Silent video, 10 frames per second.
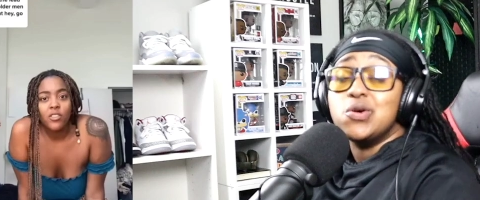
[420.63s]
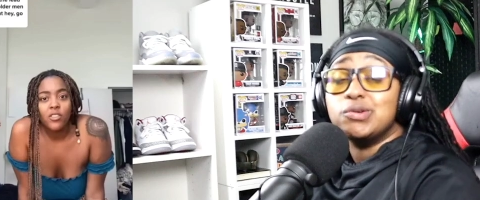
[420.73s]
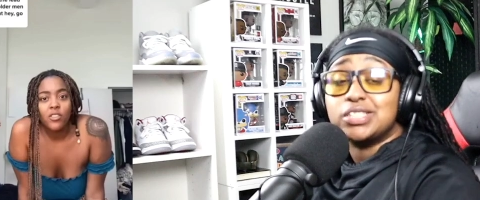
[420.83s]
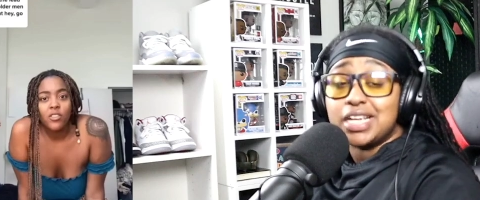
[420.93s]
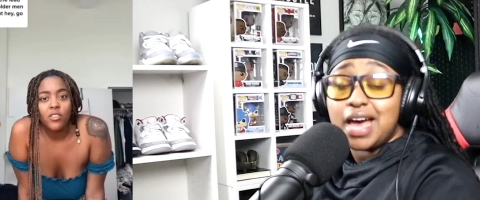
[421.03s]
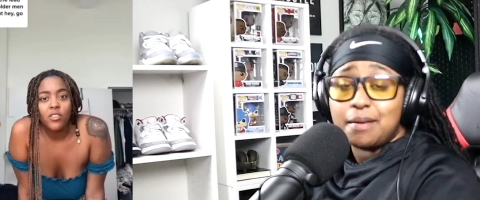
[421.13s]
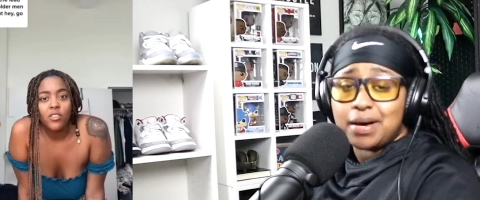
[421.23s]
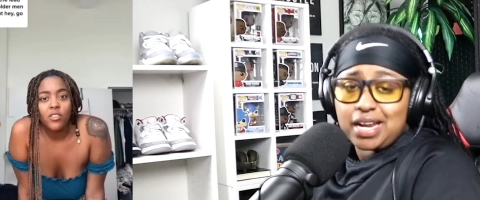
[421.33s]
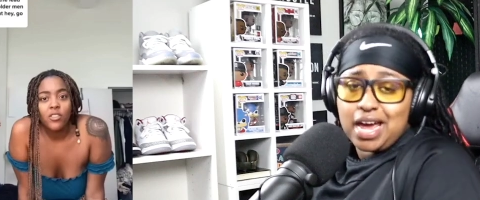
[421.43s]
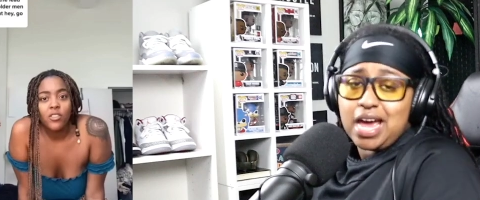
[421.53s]
Speaker 1: sad
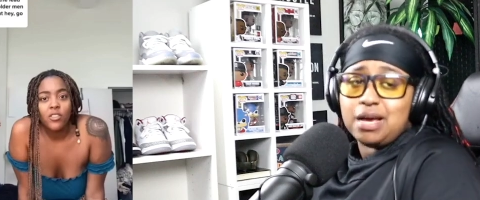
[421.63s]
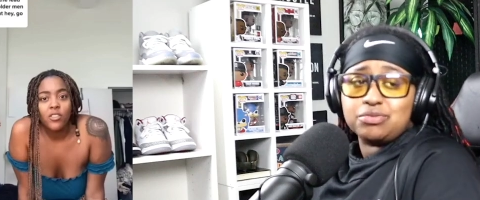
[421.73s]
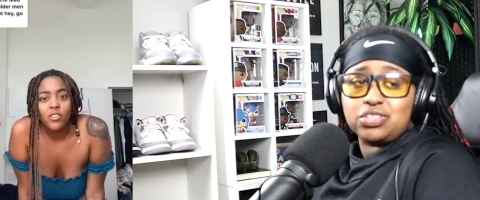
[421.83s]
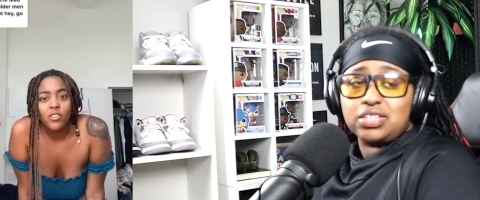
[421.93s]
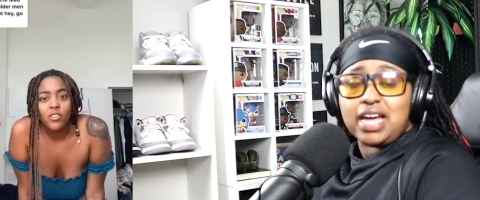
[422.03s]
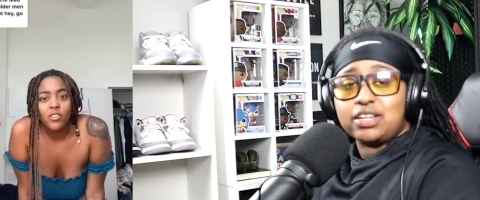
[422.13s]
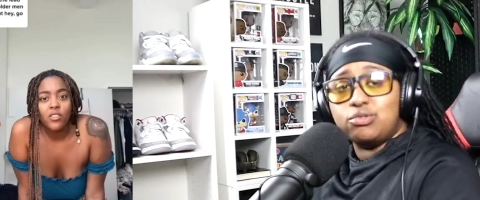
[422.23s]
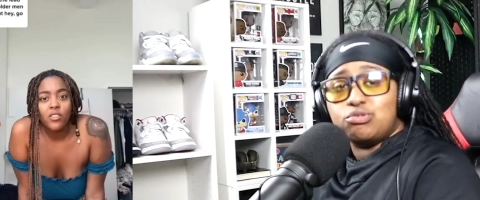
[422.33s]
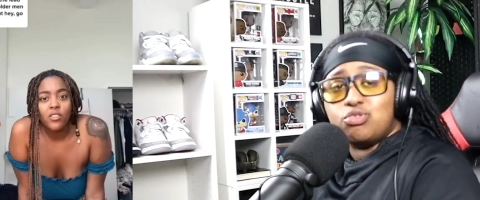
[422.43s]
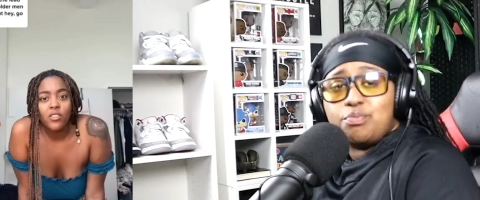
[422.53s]
about a hamster? Like, you
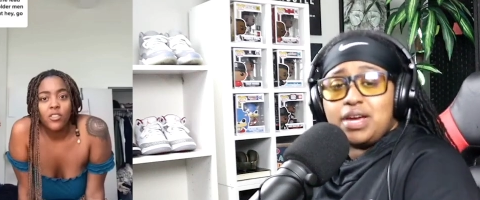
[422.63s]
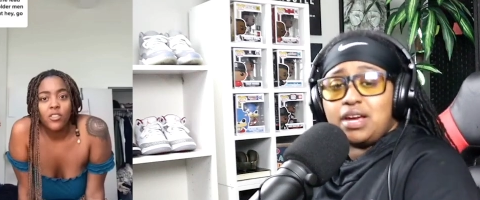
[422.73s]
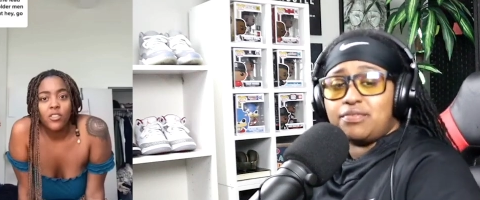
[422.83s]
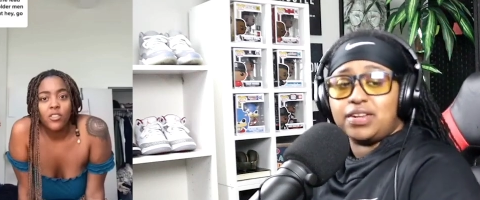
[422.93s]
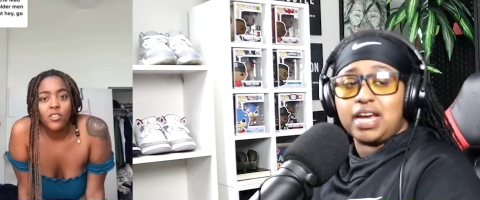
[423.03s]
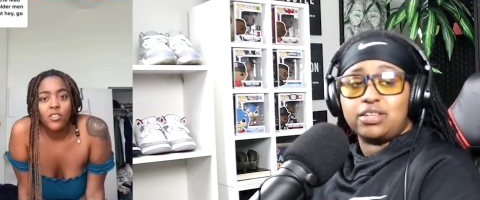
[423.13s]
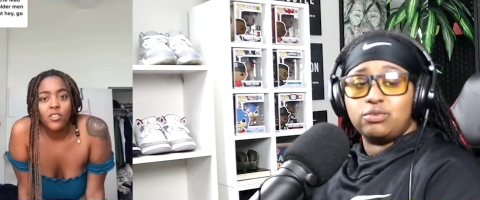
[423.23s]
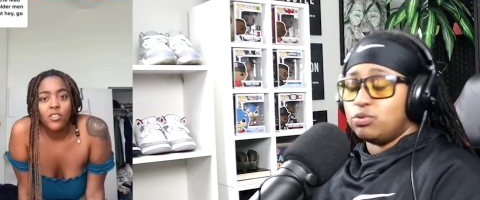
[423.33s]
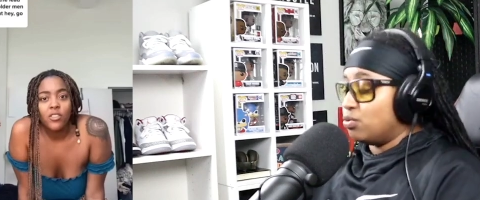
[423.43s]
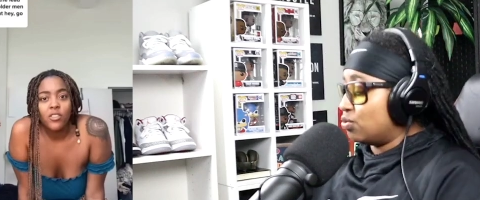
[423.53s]
too big for that. You
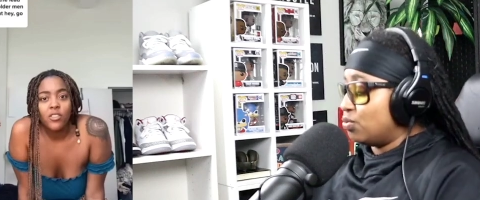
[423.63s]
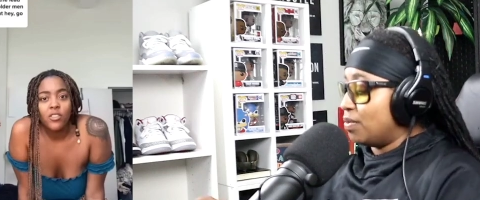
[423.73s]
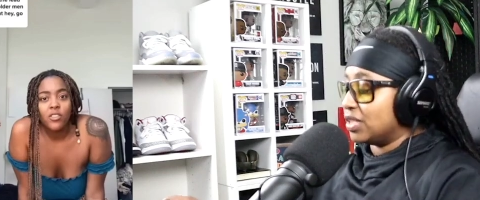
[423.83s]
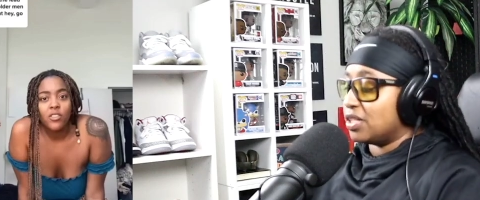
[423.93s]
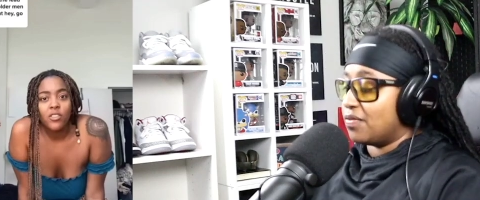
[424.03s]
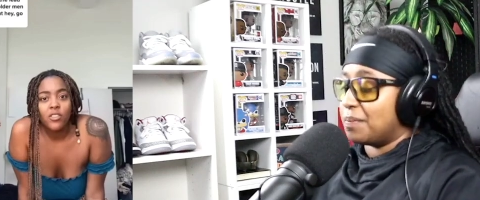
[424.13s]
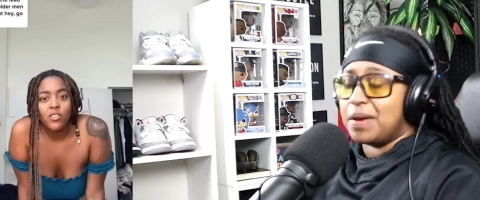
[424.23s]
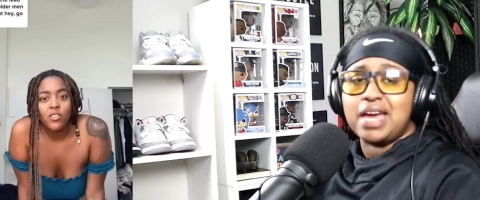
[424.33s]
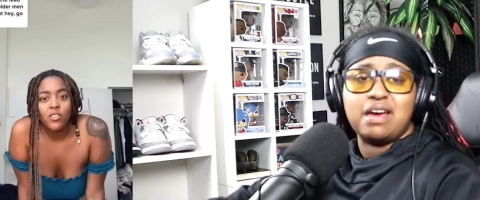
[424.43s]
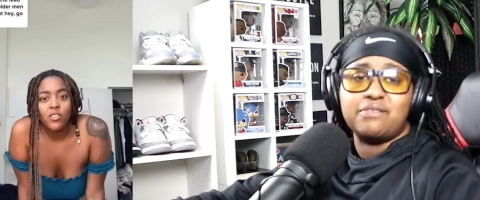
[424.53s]
you too much of a
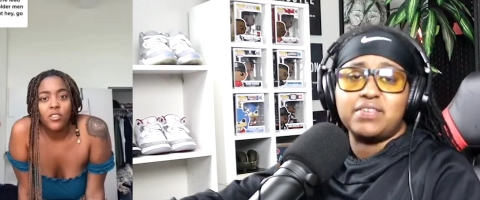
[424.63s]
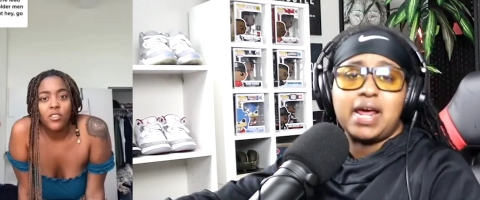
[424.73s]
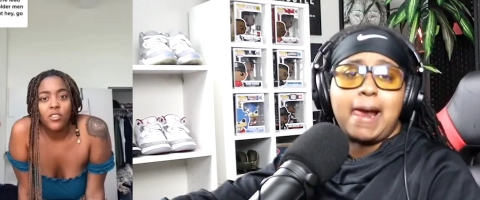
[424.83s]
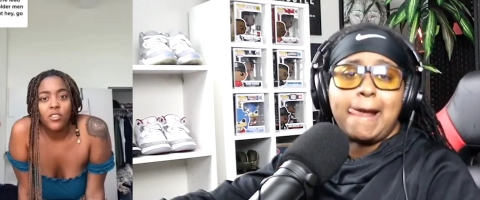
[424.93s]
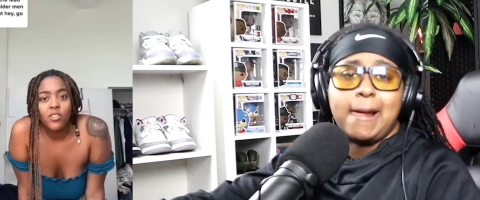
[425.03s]
man for that.